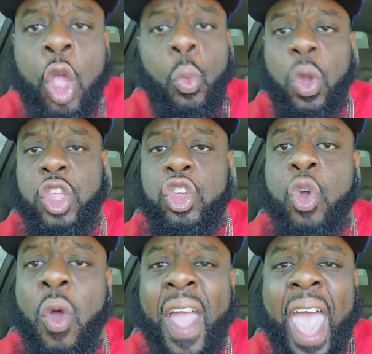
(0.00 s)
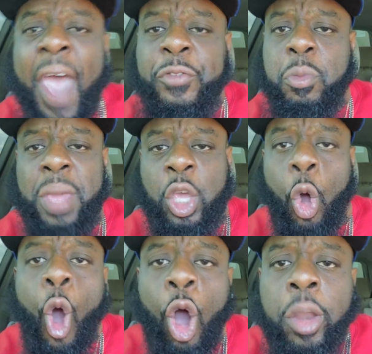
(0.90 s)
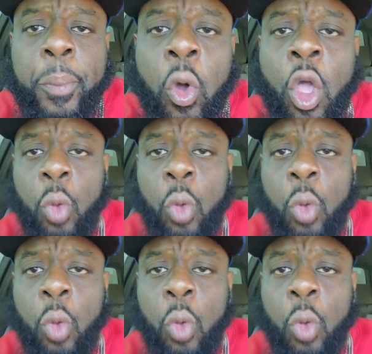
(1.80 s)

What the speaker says: when you have to make an audible,